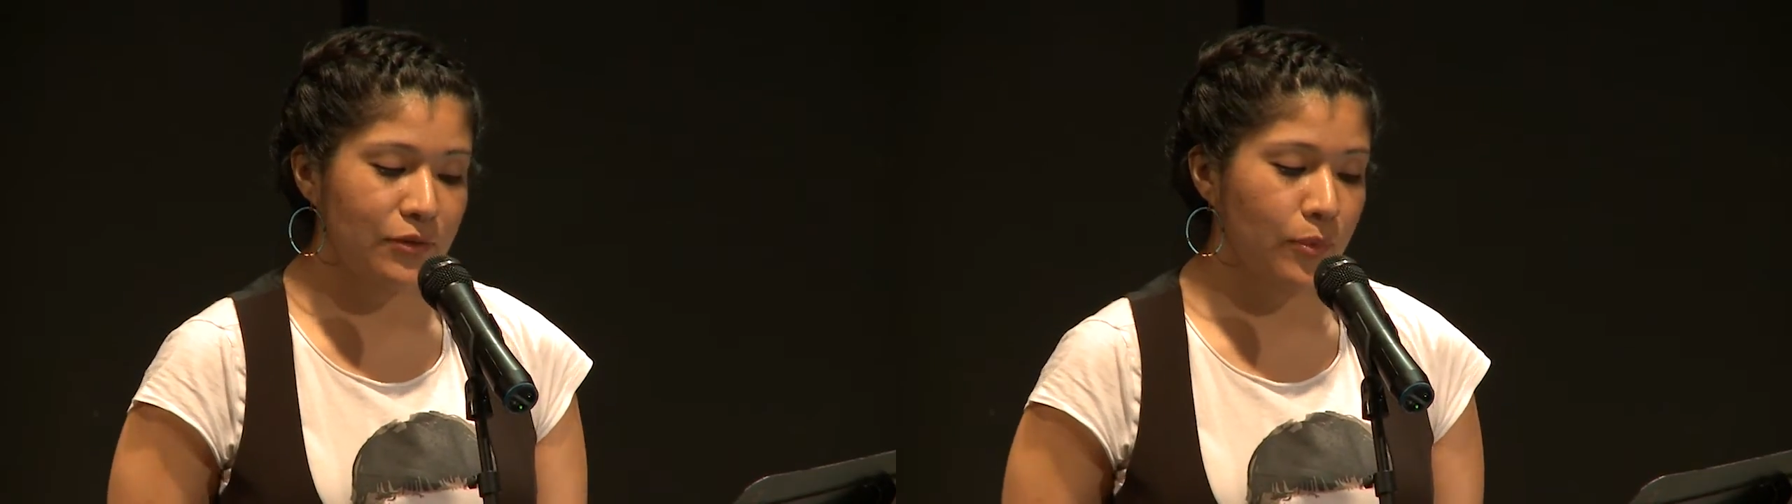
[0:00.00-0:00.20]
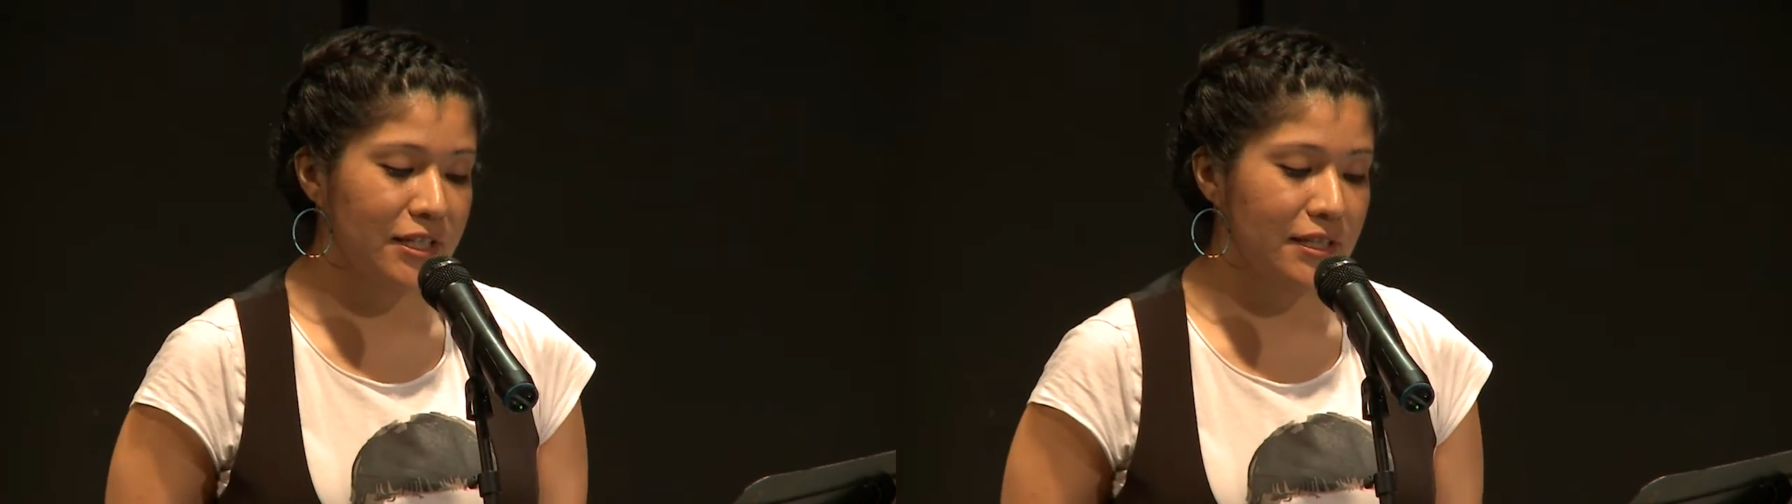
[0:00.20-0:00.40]

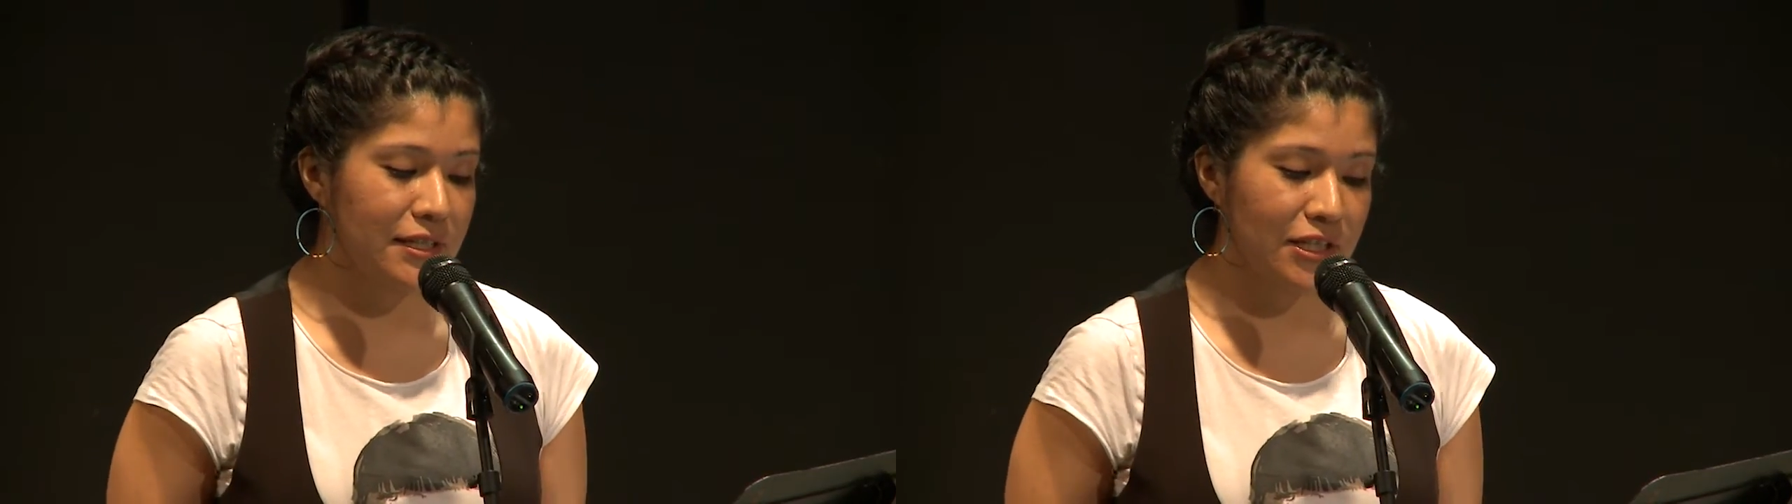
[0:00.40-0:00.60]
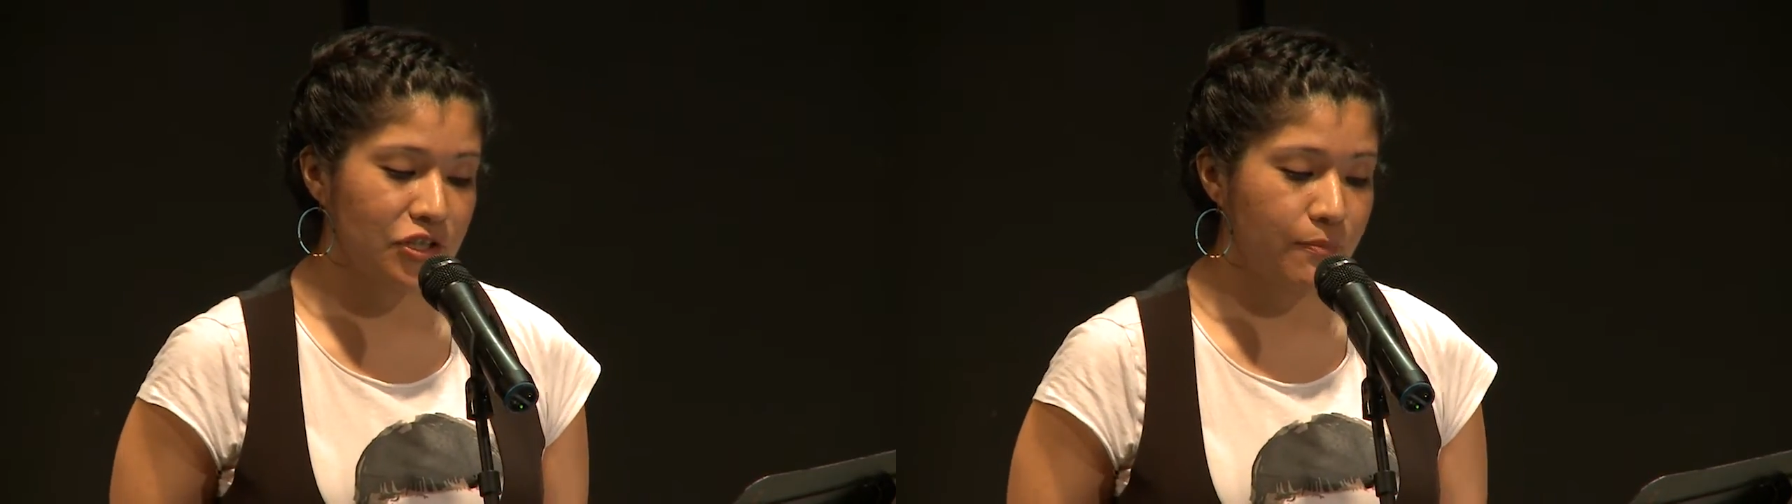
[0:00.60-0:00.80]
it
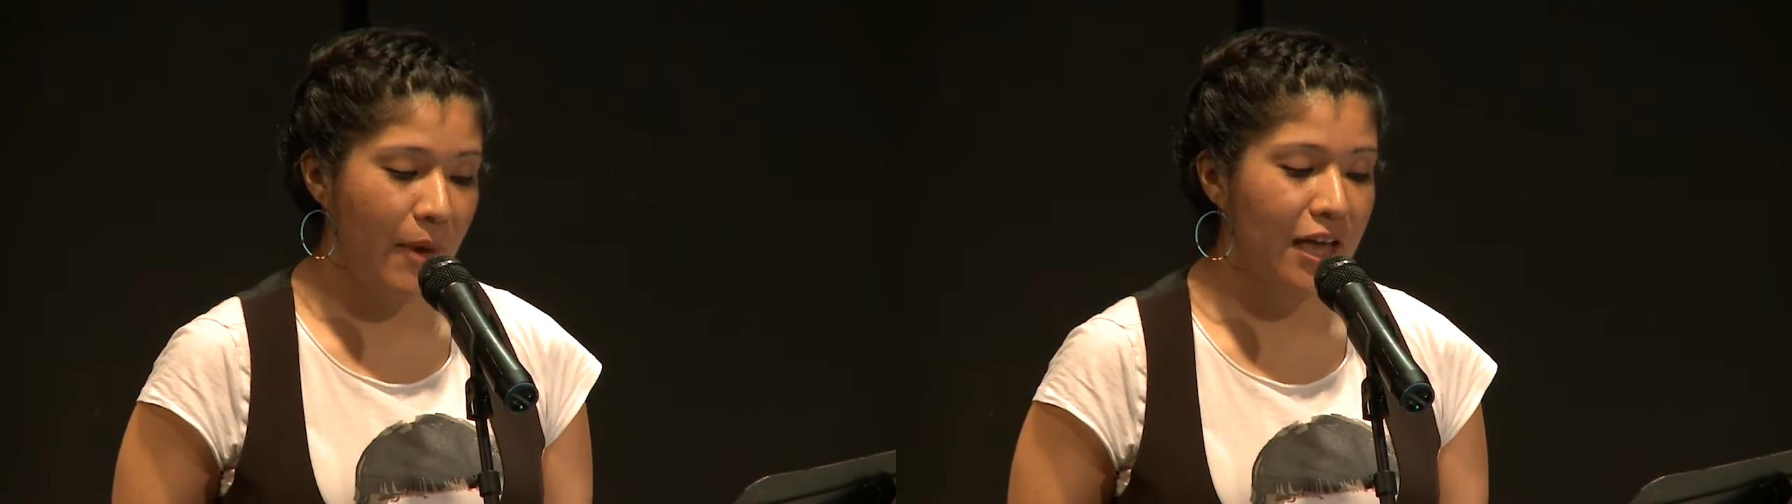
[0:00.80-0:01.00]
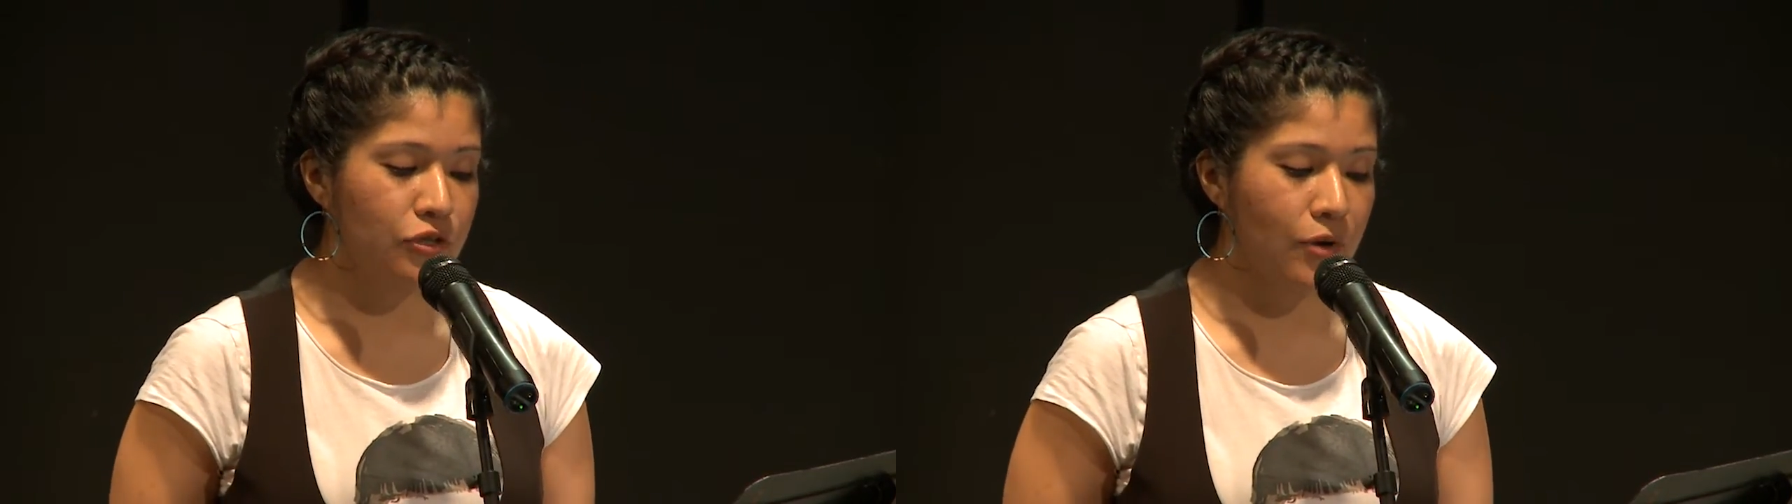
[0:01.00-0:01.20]
wasn't such a
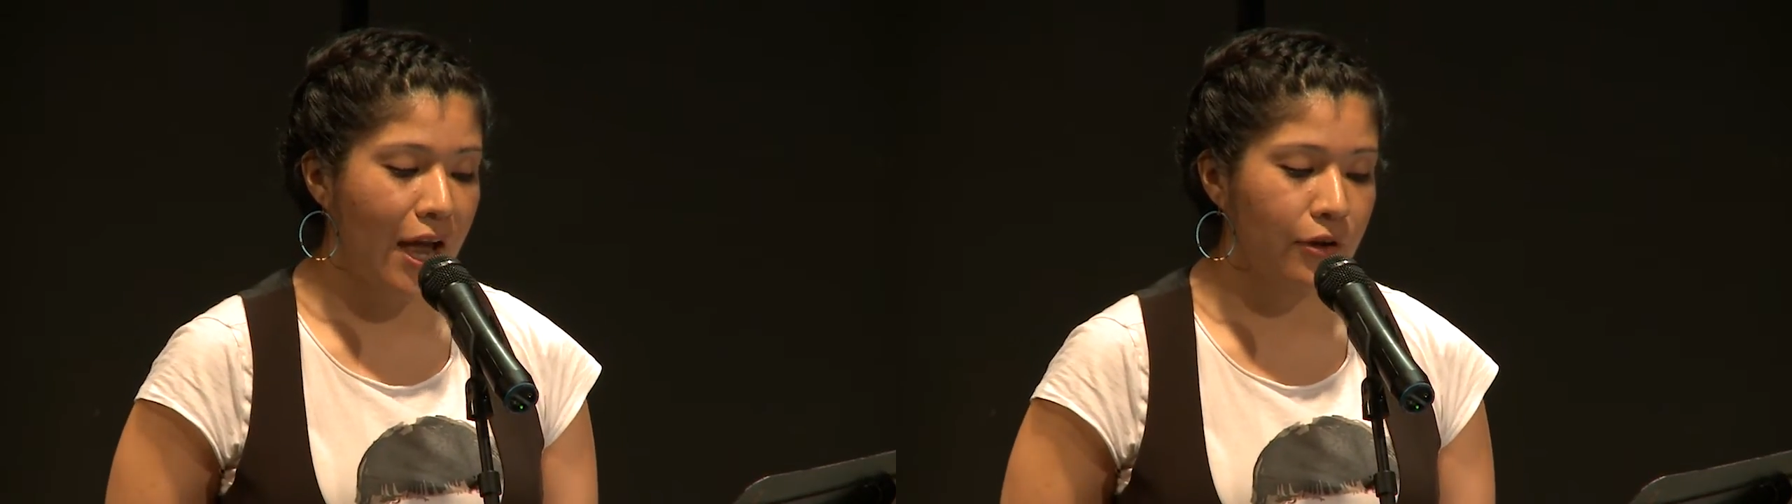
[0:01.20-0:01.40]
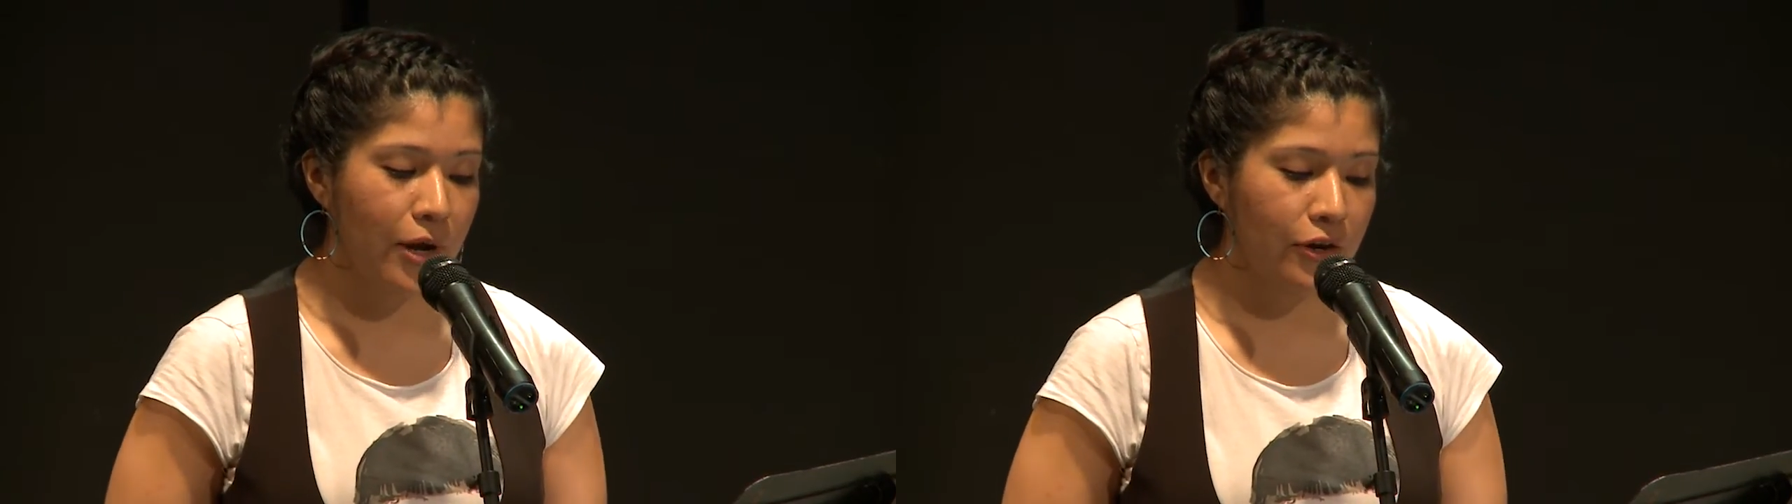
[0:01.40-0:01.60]
bad
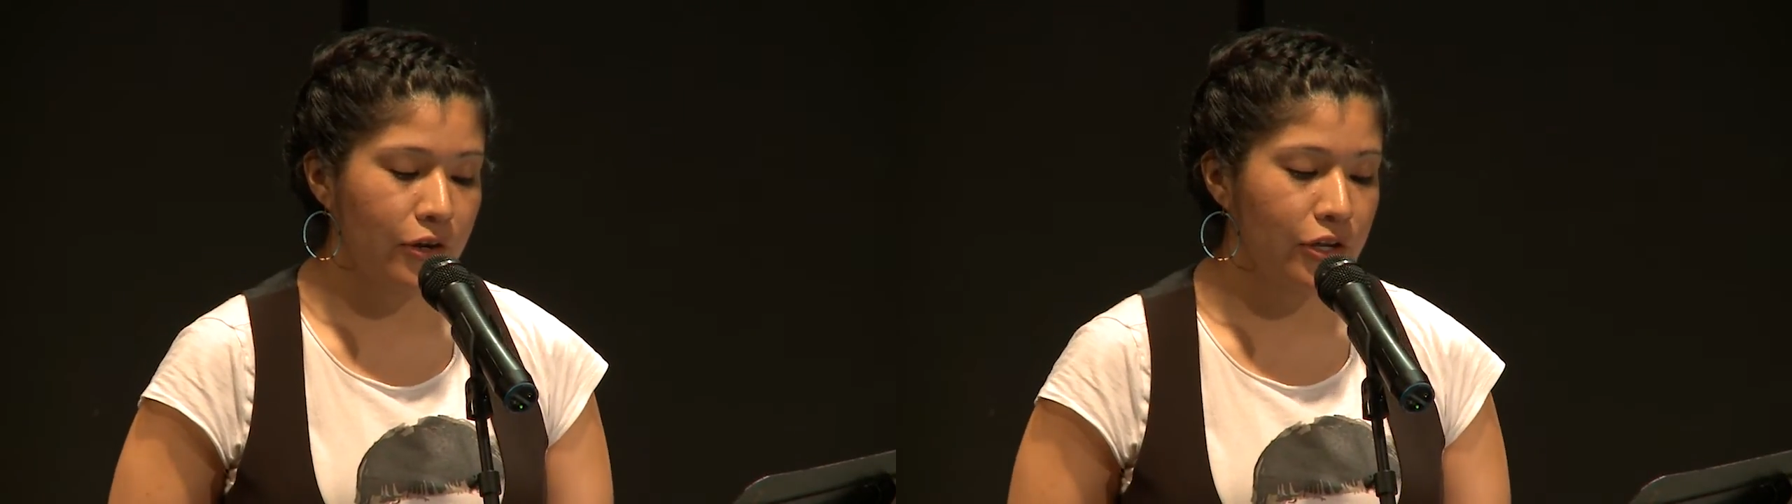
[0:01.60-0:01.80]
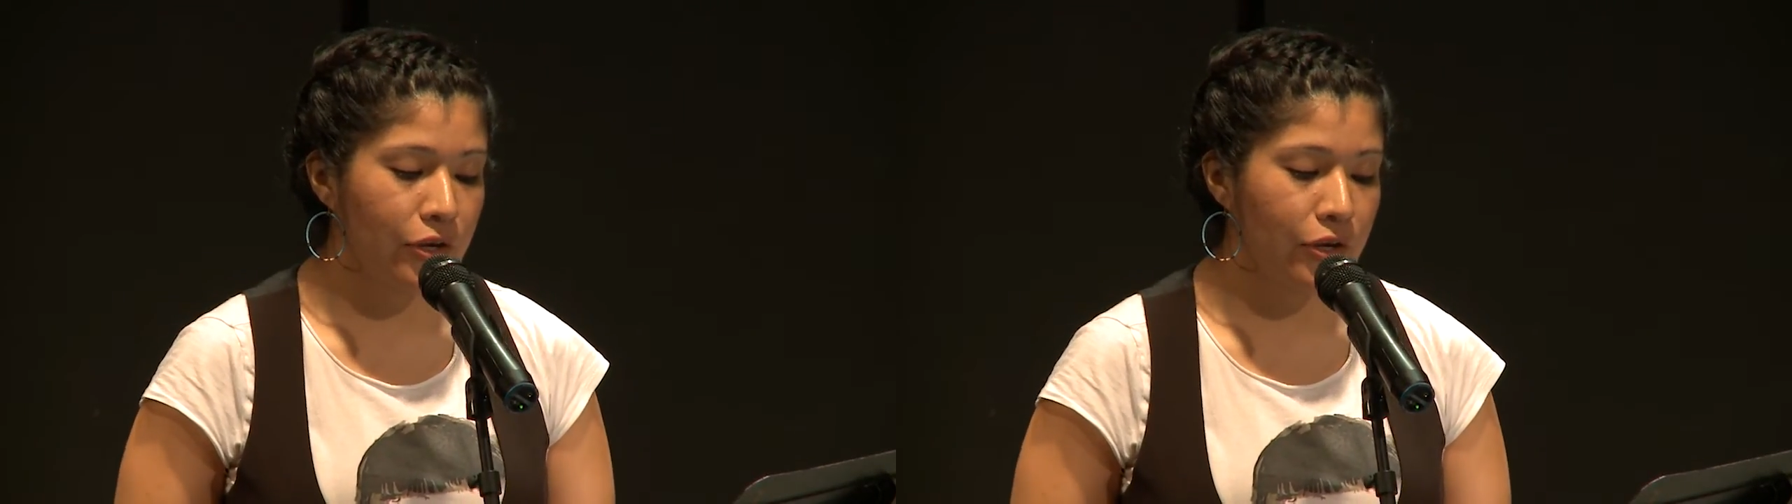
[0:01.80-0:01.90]
track record.